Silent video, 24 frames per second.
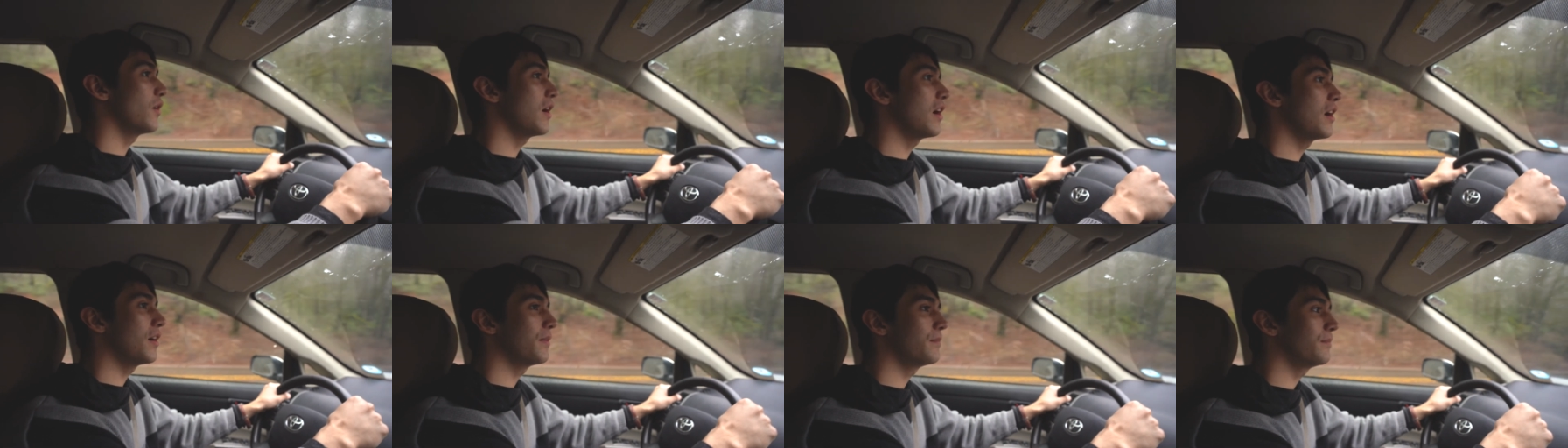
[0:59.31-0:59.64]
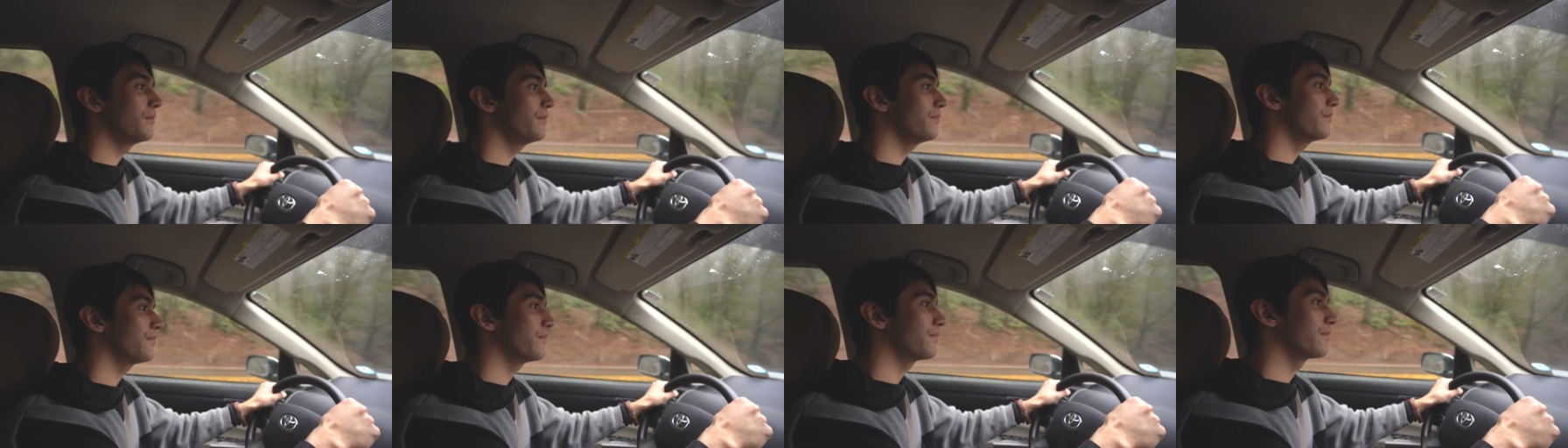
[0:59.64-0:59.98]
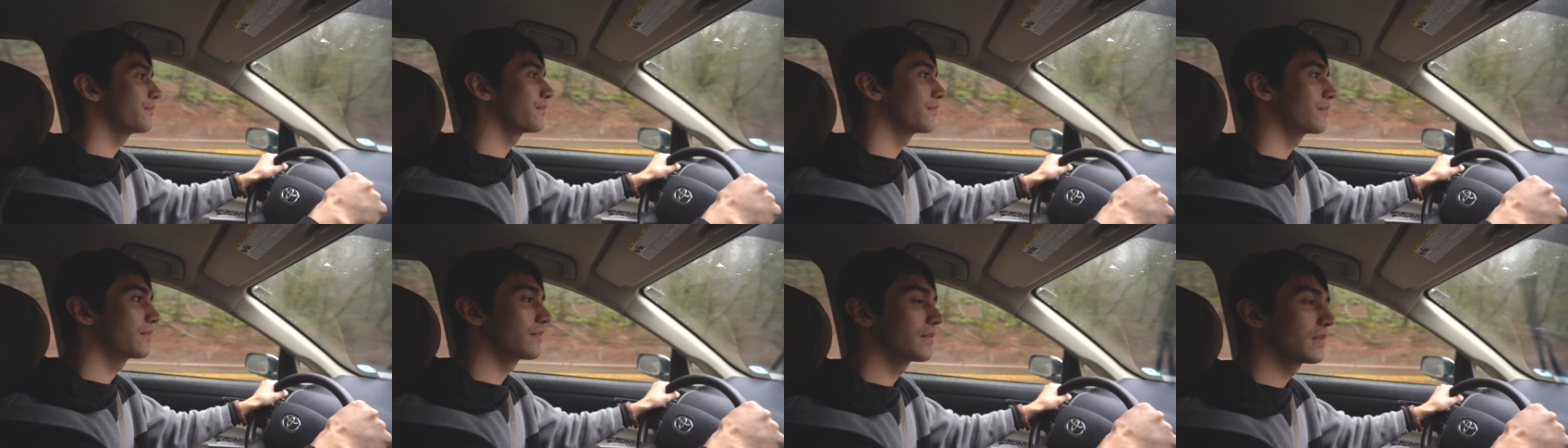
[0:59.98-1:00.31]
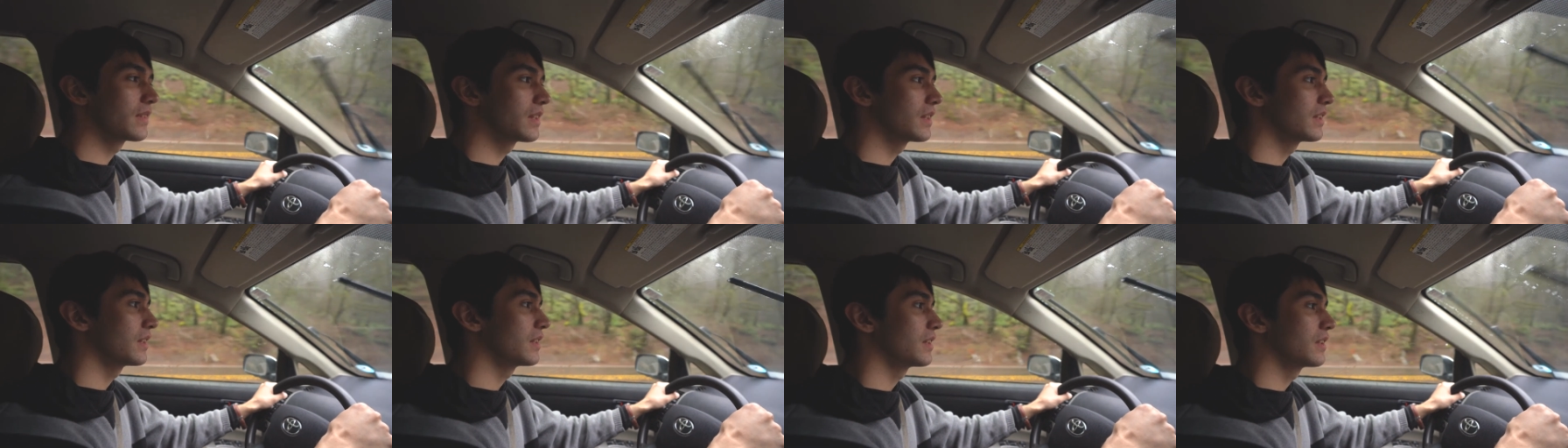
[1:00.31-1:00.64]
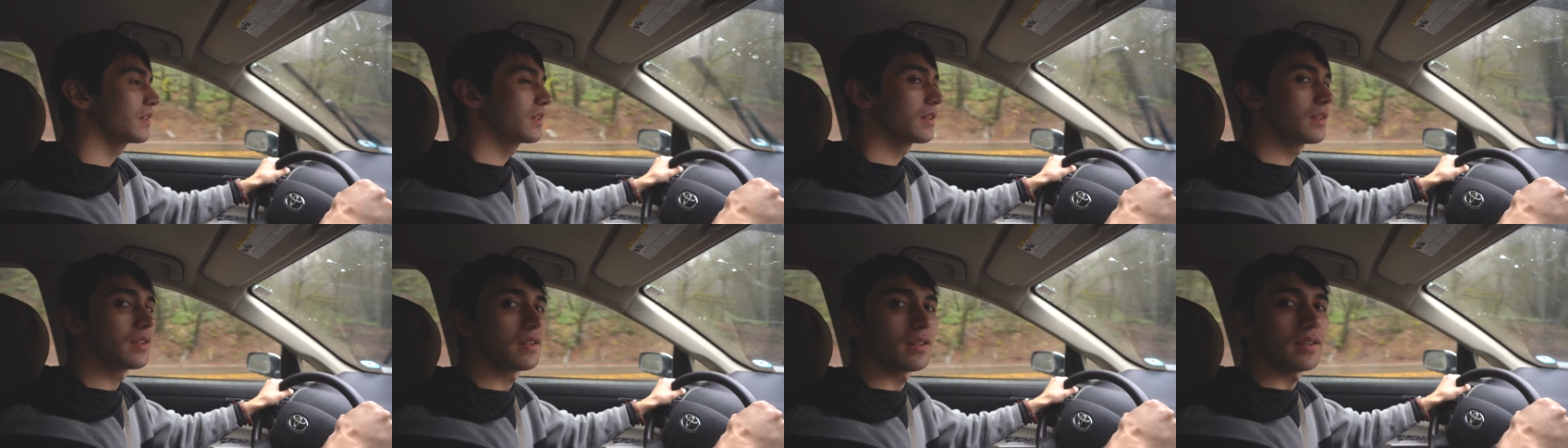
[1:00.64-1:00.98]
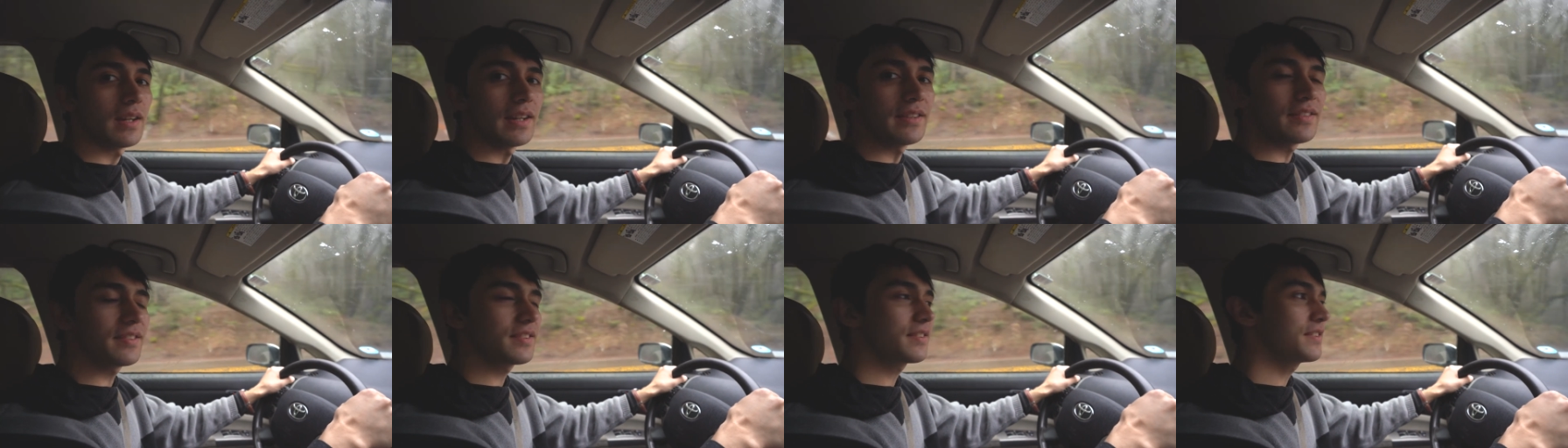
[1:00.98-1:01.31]
um,
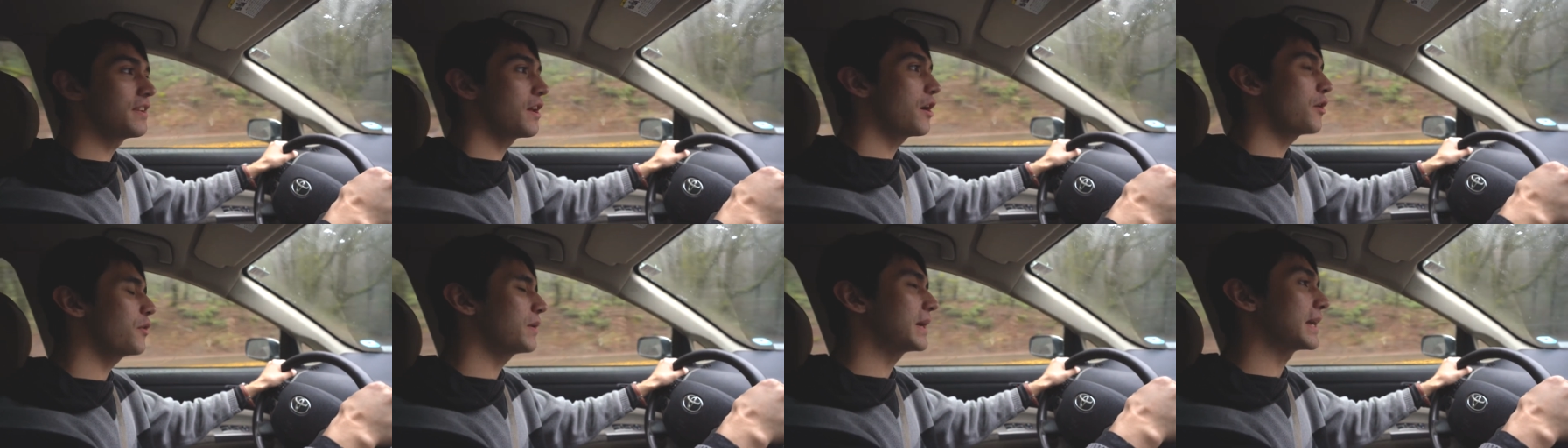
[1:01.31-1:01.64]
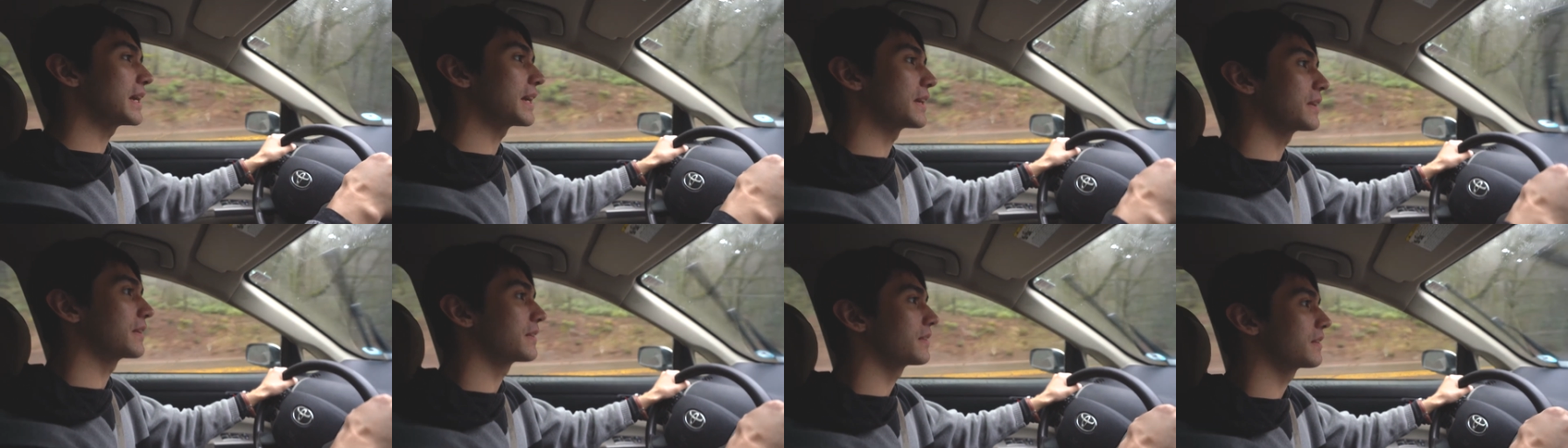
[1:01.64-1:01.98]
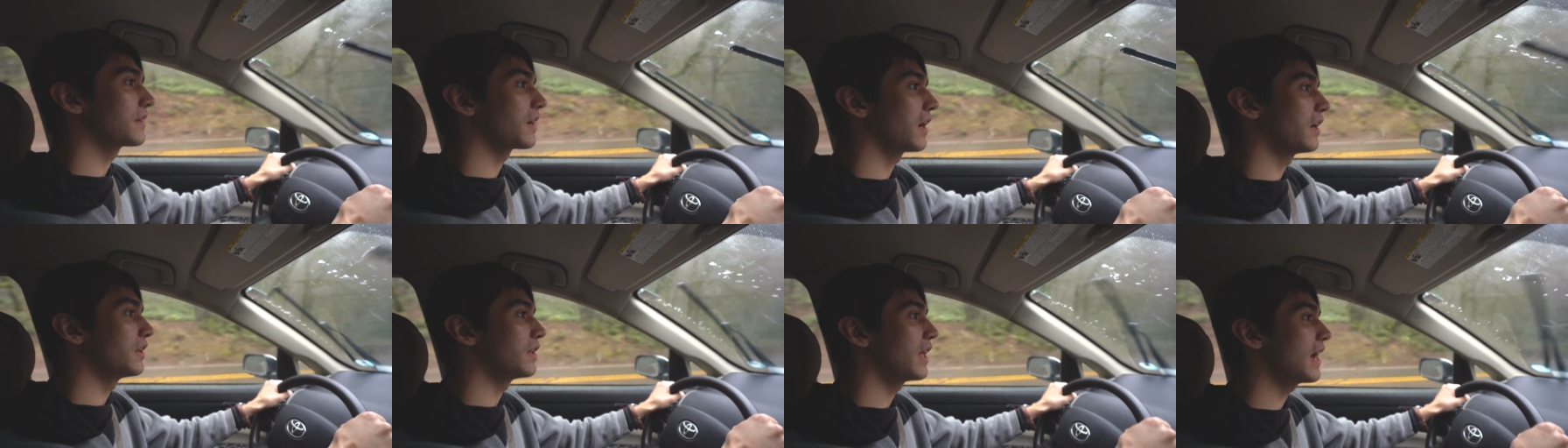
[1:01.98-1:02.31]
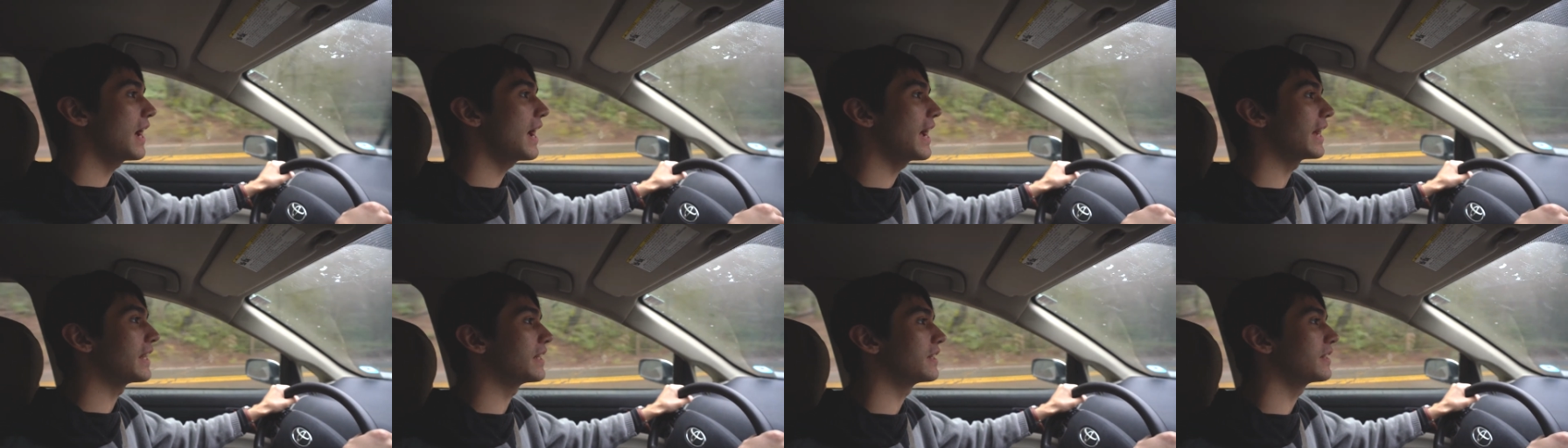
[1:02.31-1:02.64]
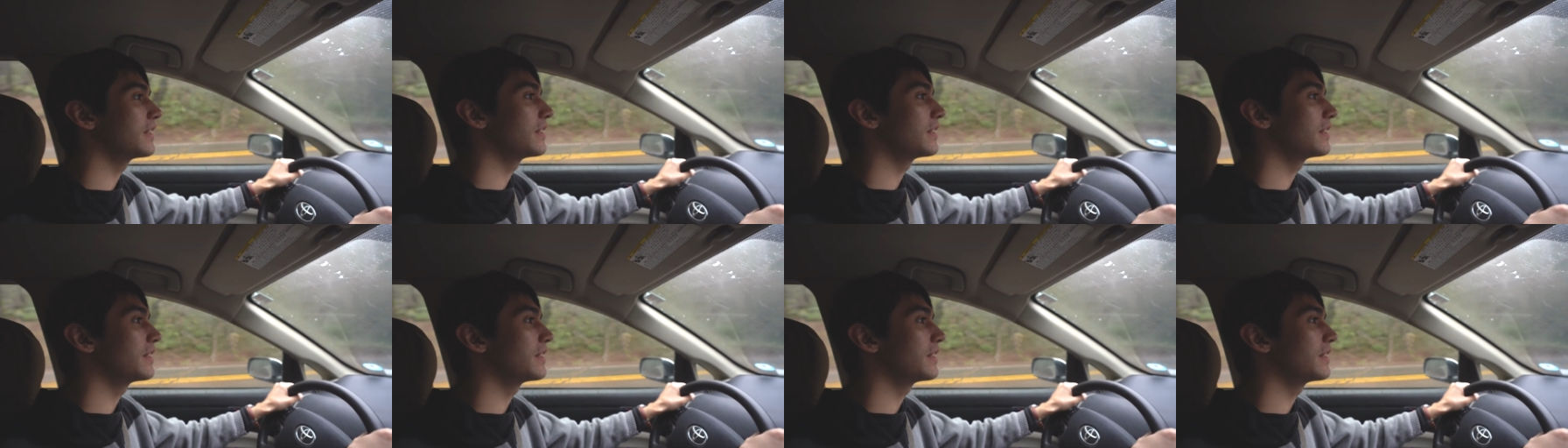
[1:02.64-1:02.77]
it's snowing a lot.